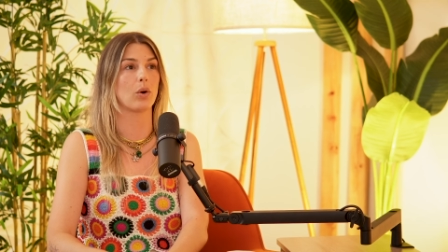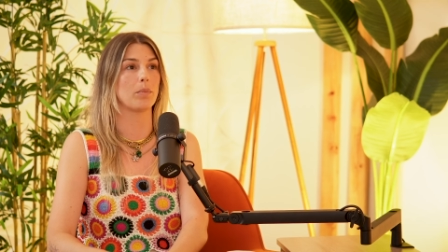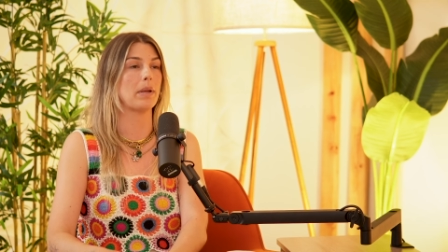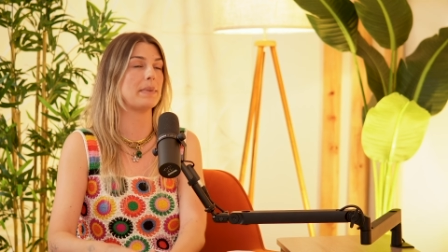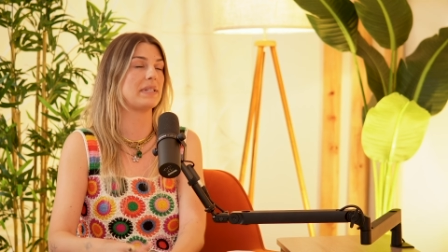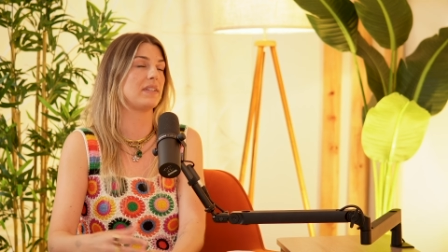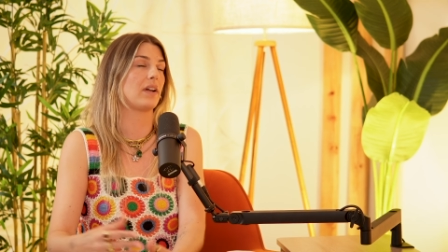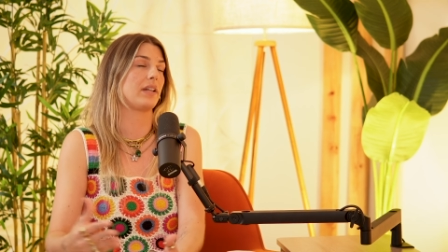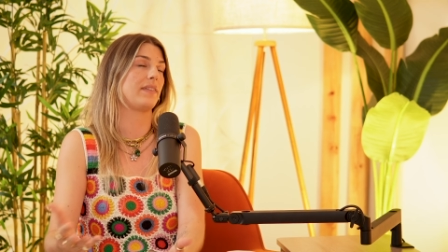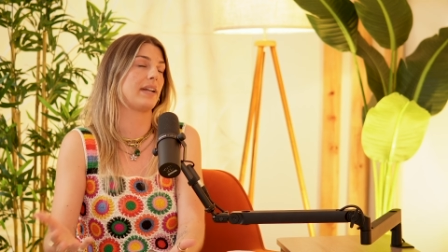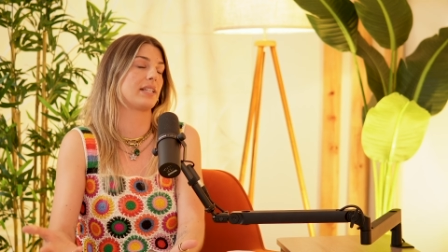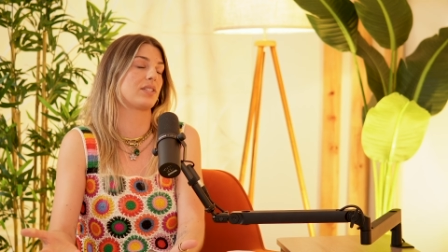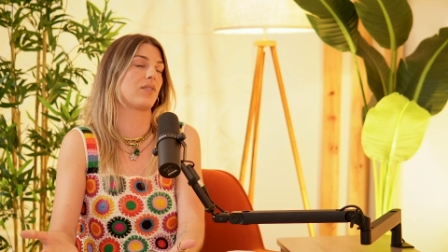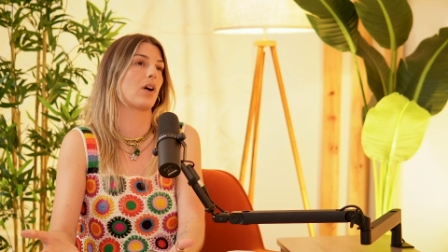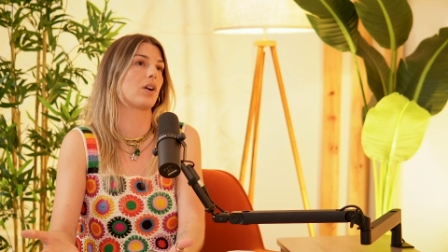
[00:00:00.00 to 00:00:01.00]
or maybe it's not even
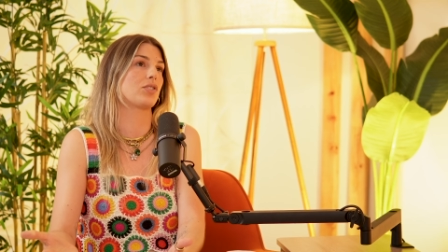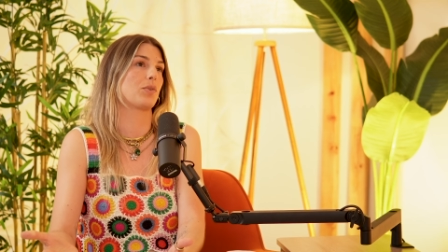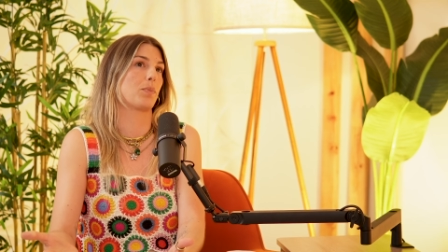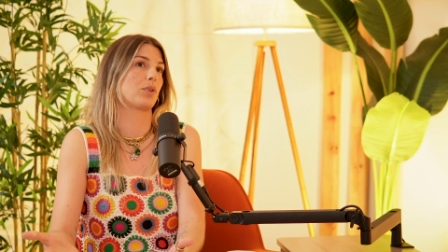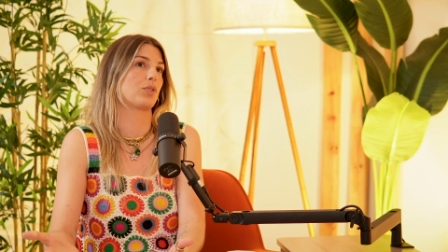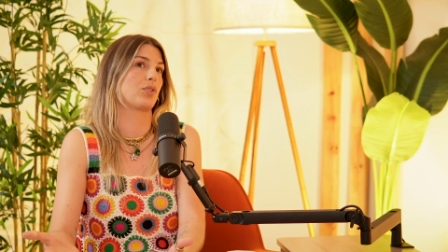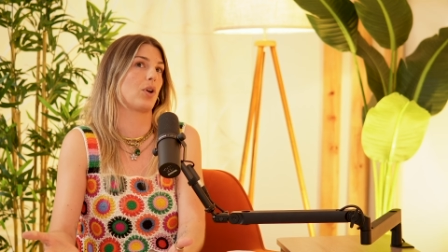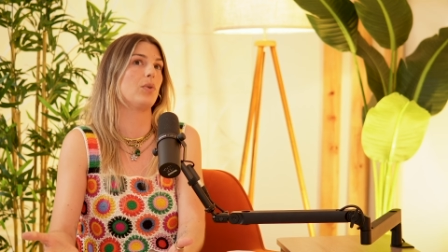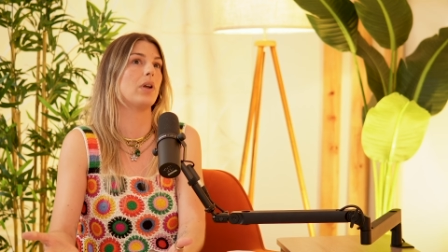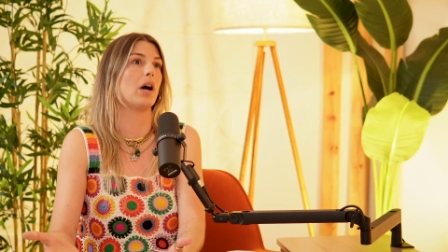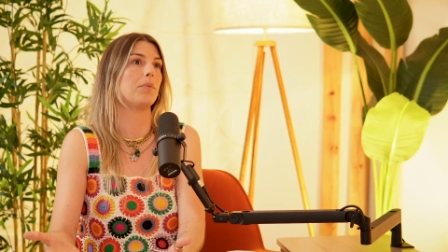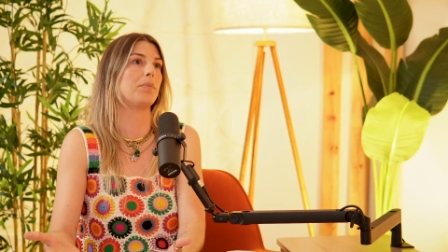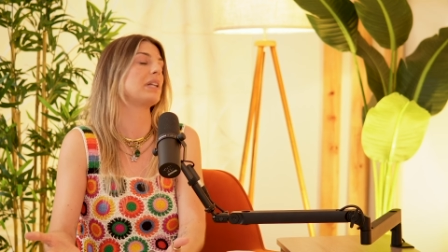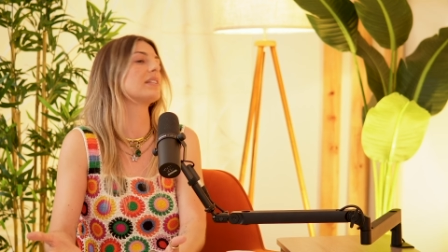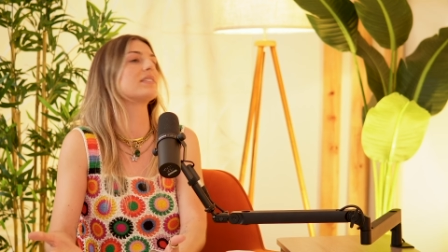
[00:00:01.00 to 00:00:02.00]
as far as a
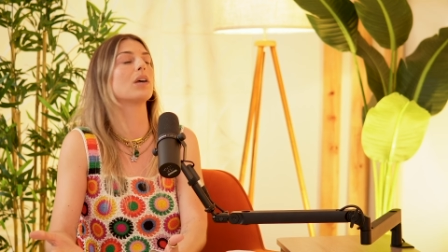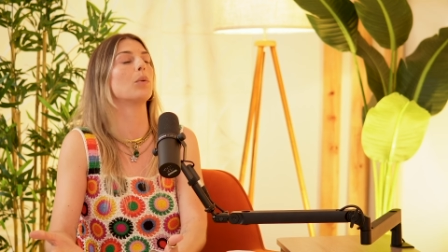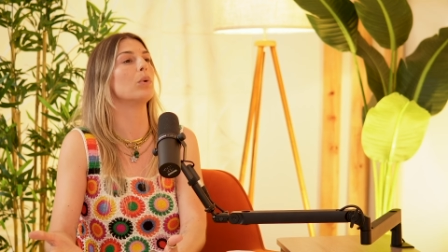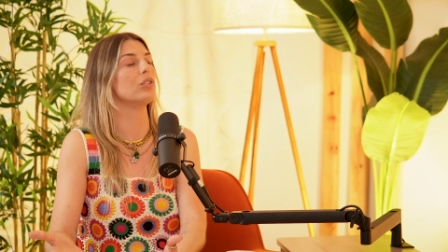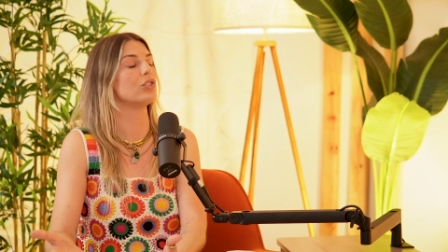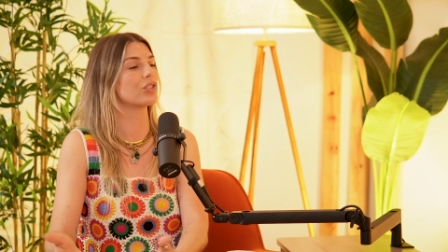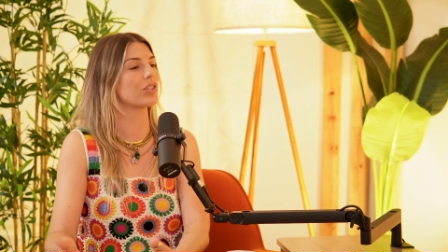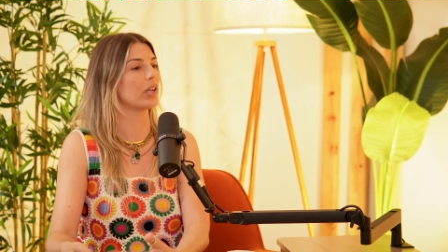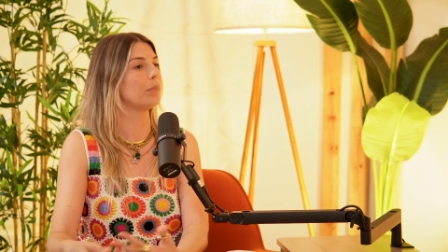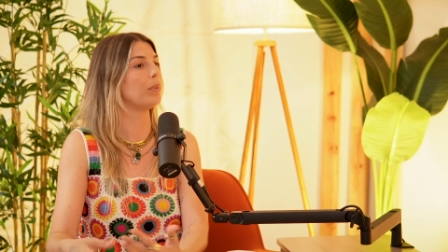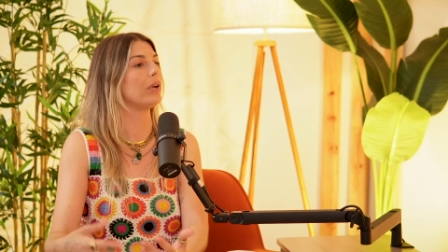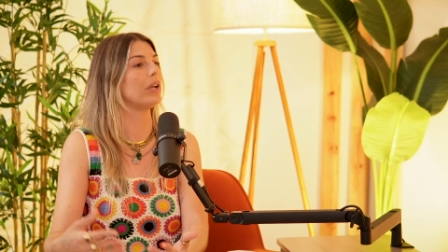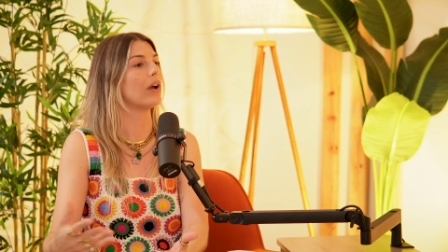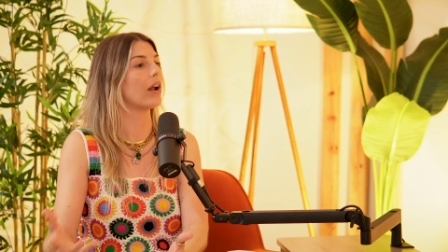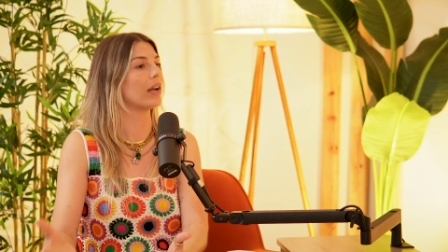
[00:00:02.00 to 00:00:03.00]
persona but it's someone just kind of
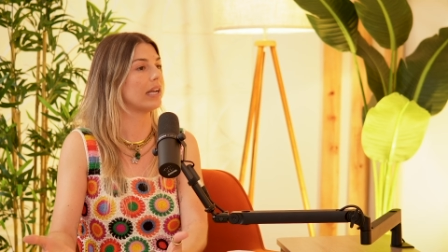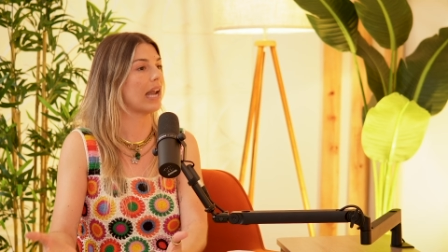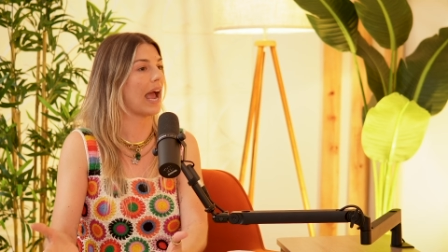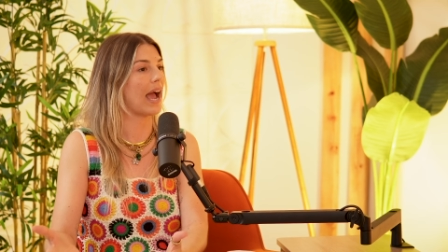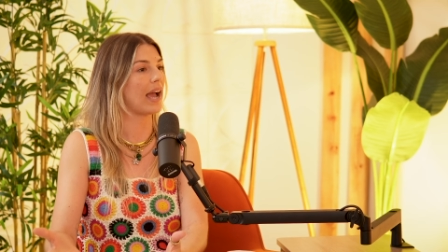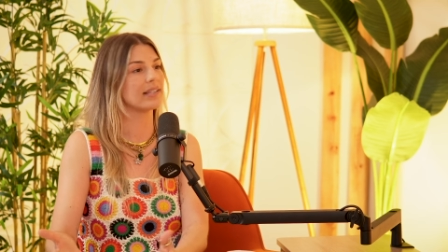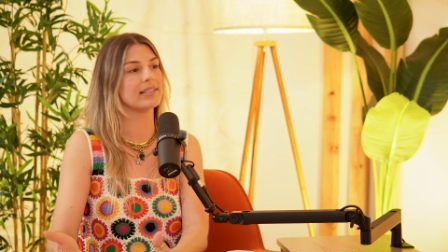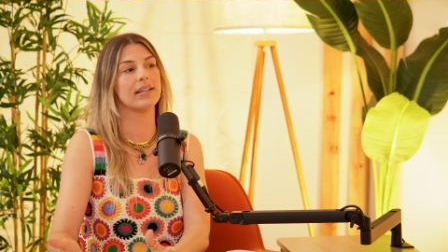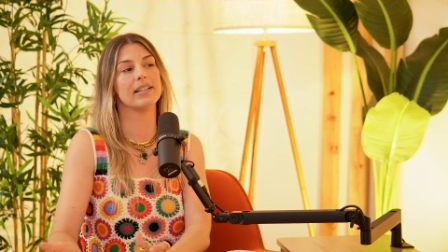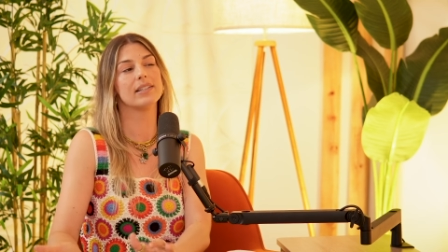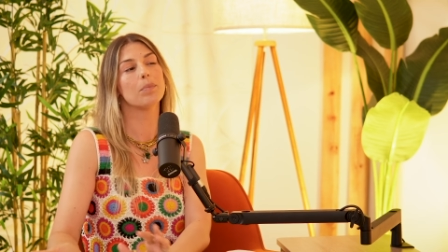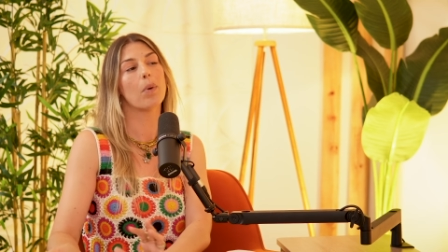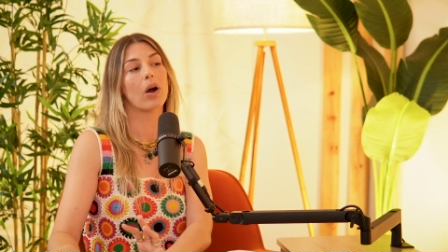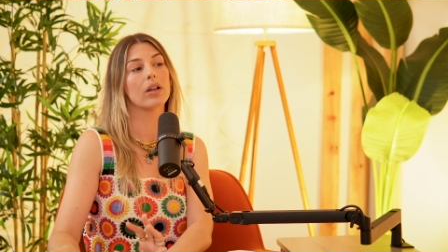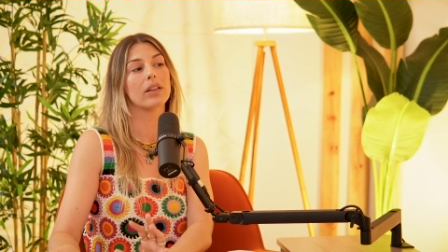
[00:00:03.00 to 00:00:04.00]
putting on an act and it's
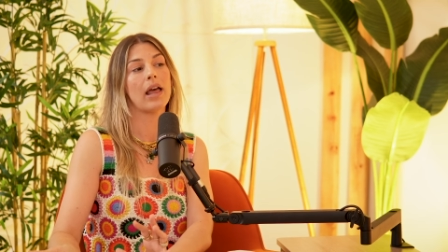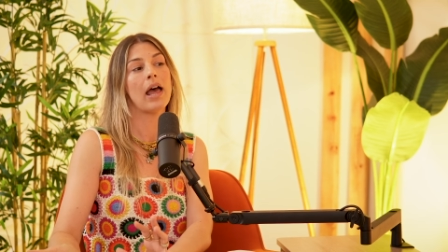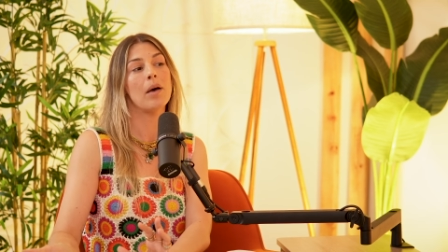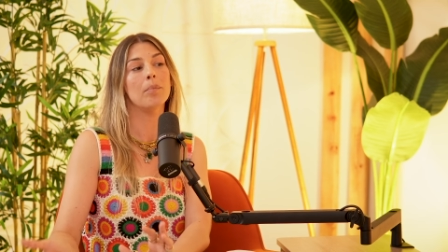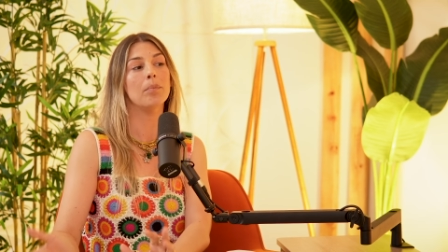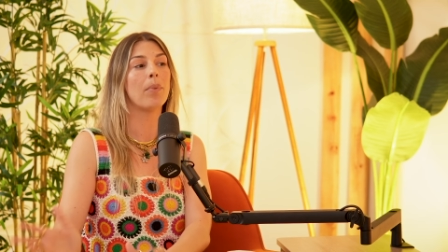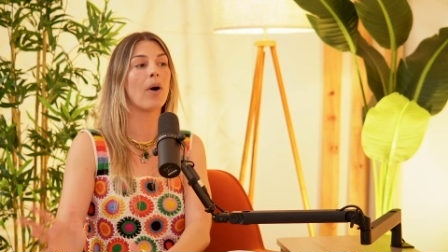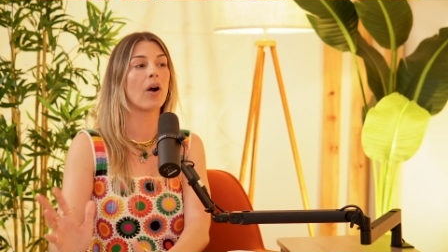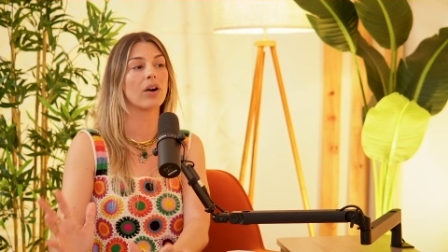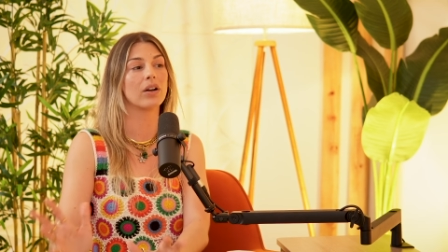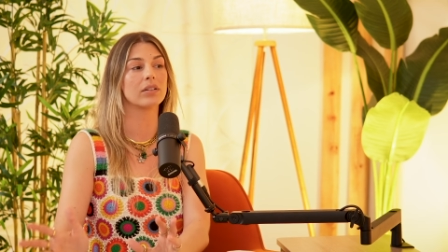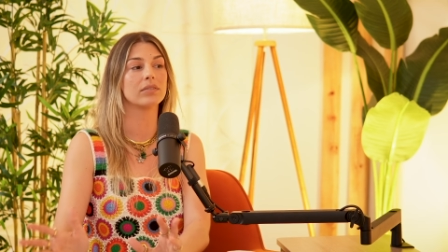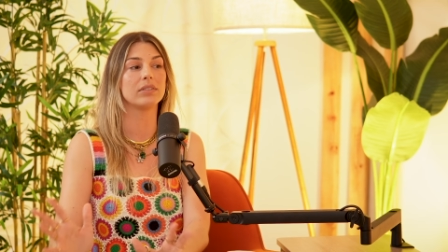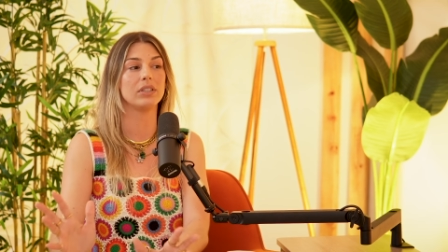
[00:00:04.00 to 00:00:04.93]
part them part